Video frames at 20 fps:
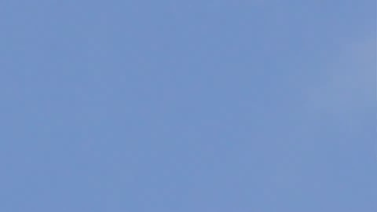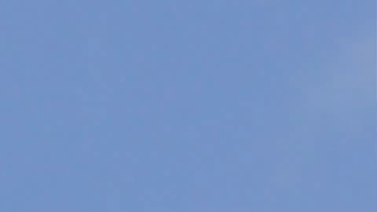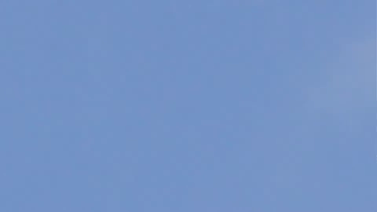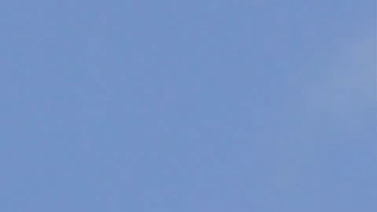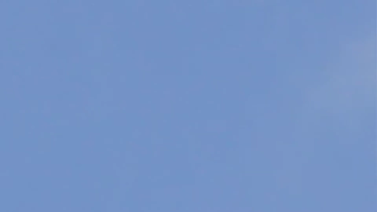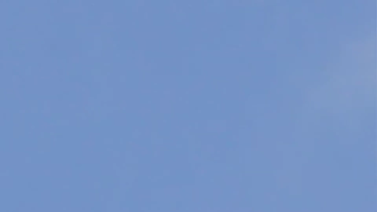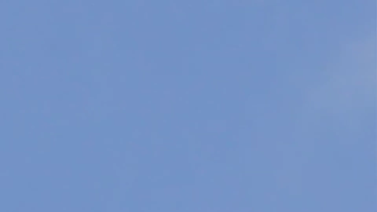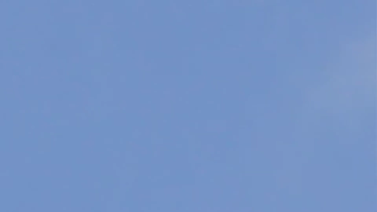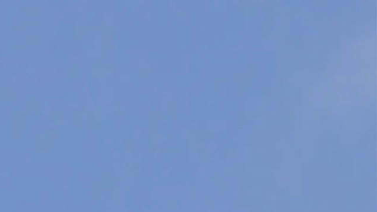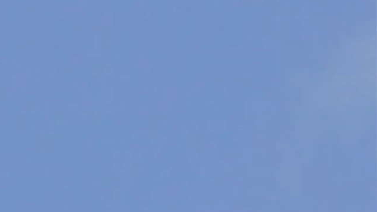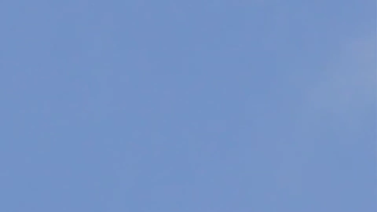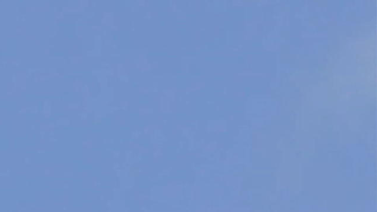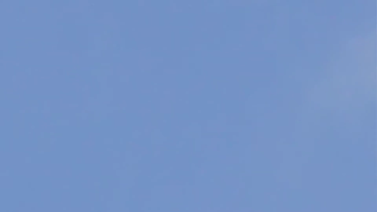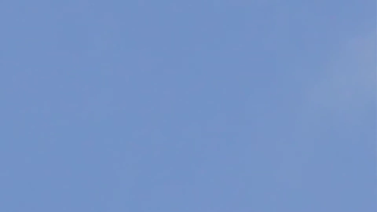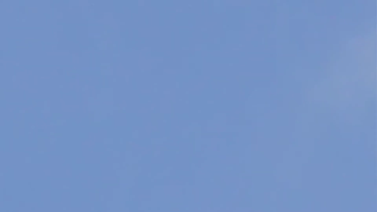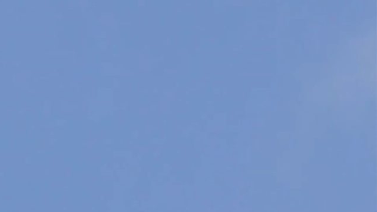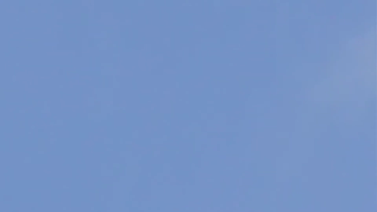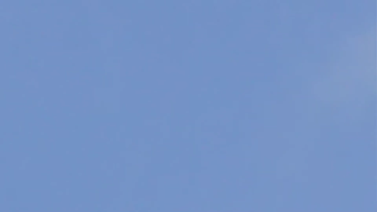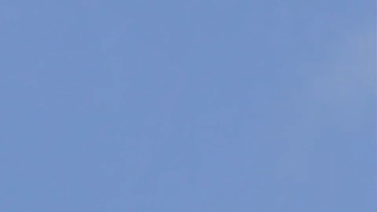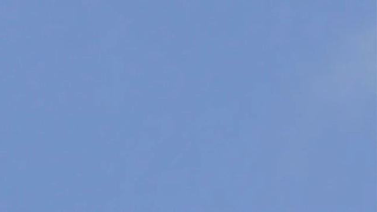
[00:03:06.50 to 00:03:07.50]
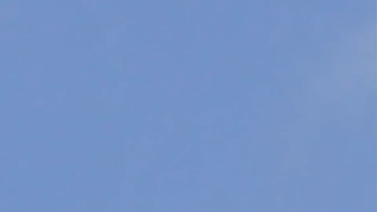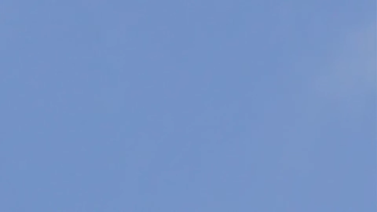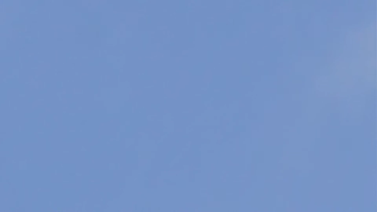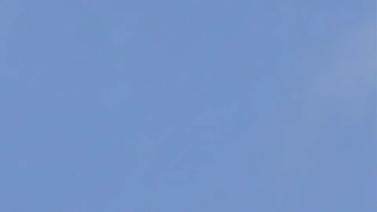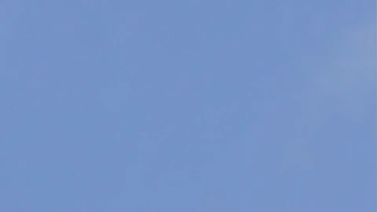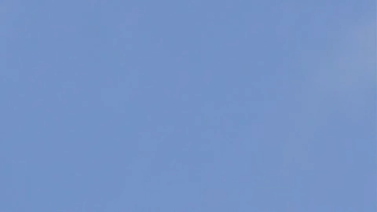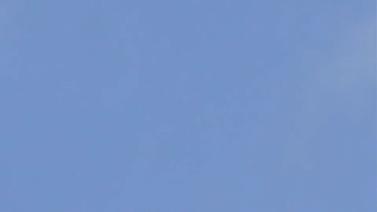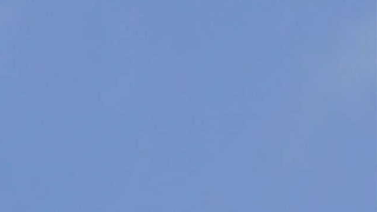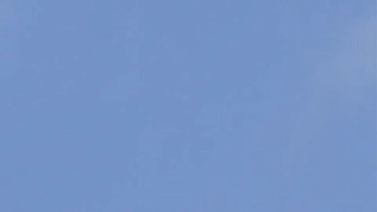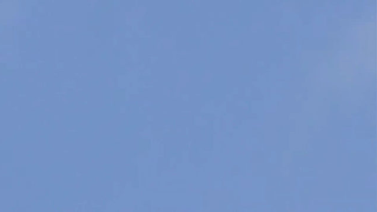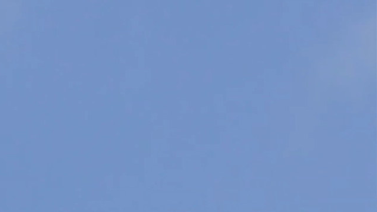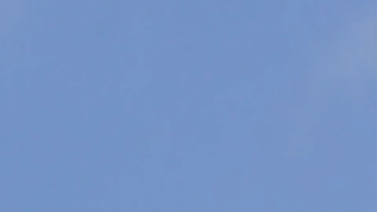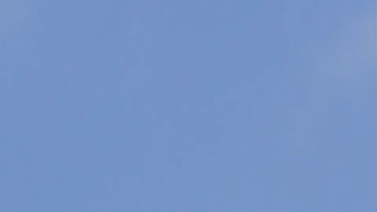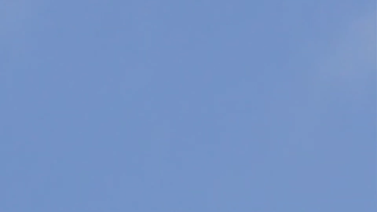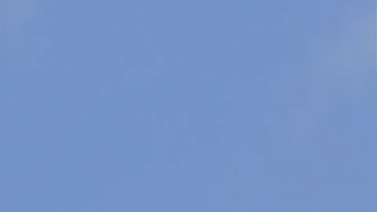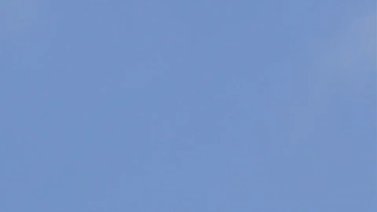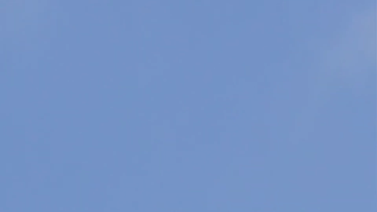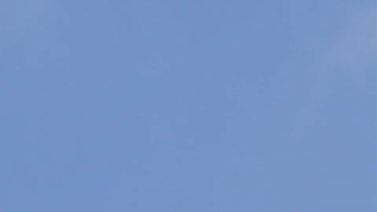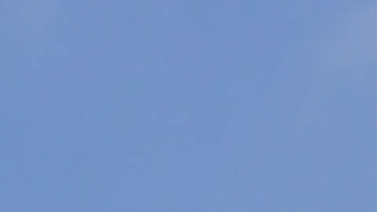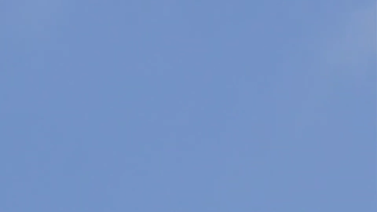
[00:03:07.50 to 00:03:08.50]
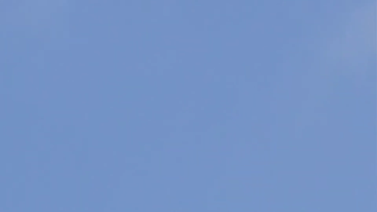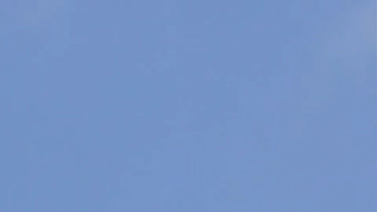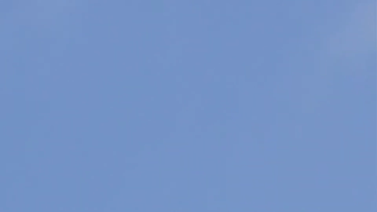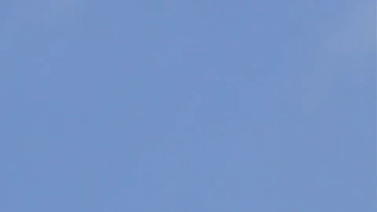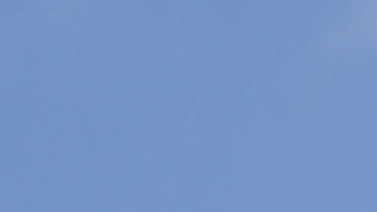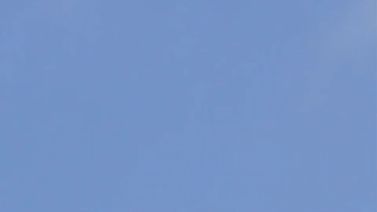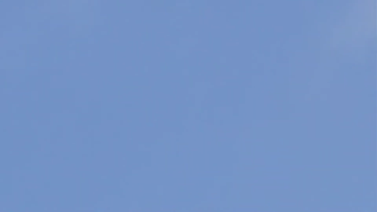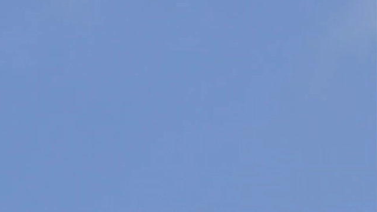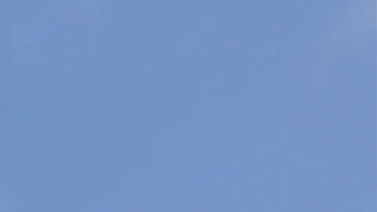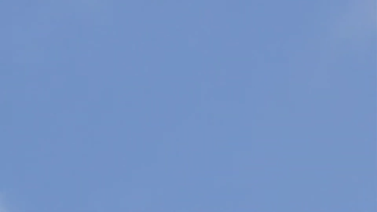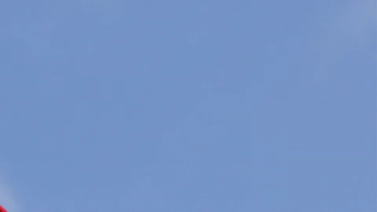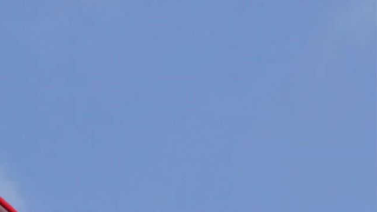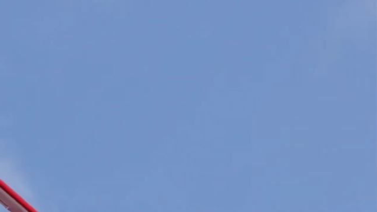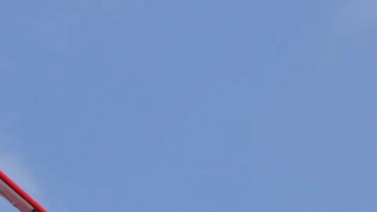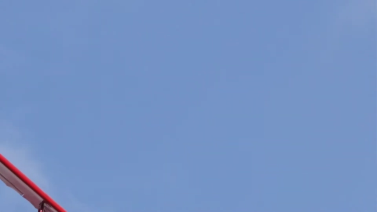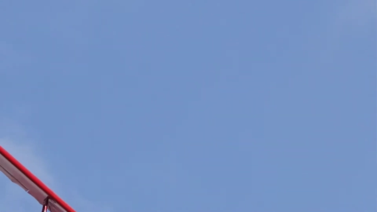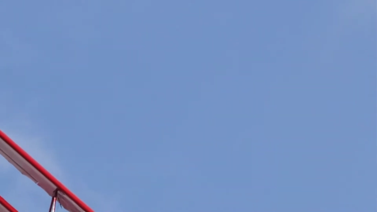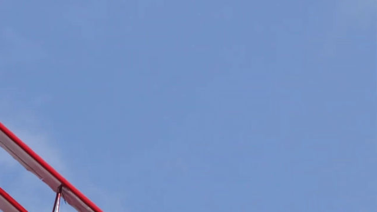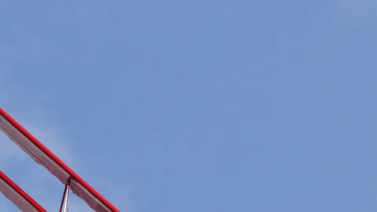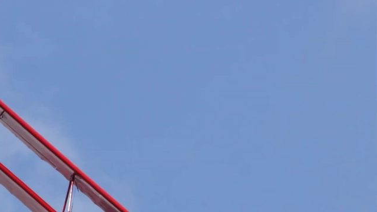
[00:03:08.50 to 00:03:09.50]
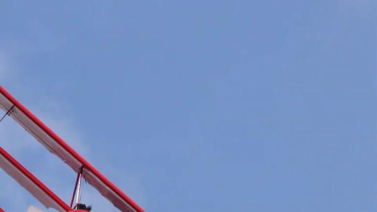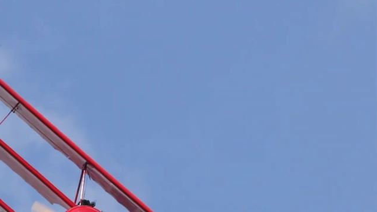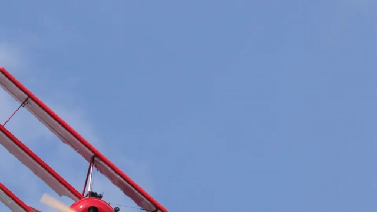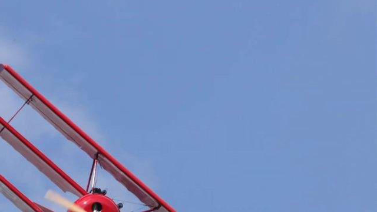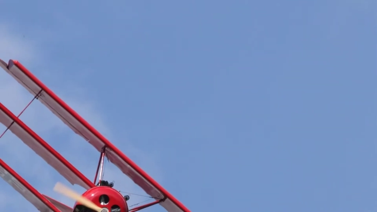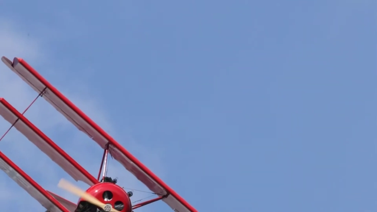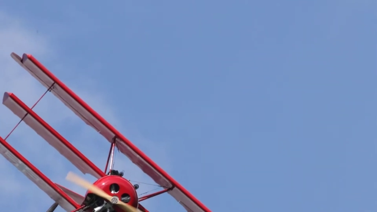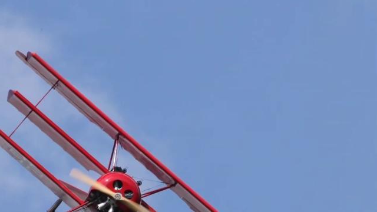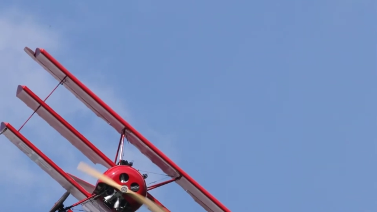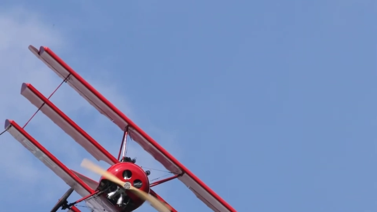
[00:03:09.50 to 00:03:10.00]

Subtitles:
Nobody's mouth can be seen.